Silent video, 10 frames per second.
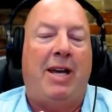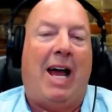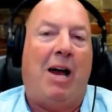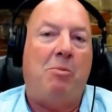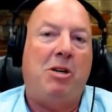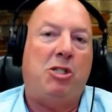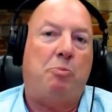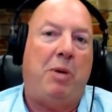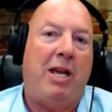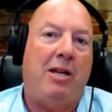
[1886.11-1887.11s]
how much
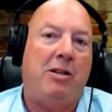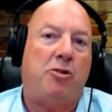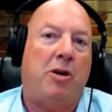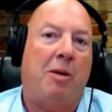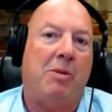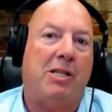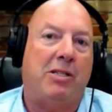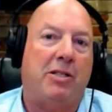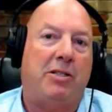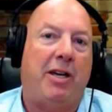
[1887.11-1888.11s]
pain and trauma
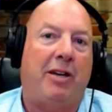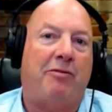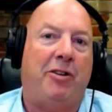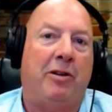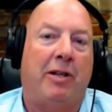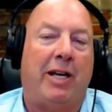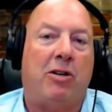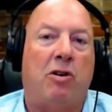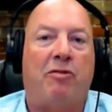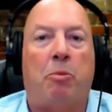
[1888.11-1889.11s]
does it take for you to let
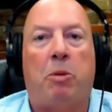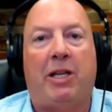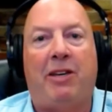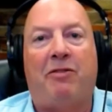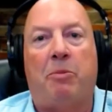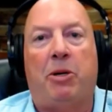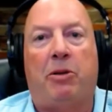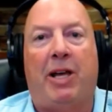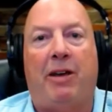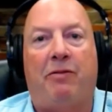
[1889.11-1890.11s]
go of a belief
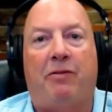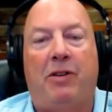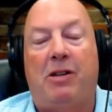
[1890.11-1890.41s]
about life,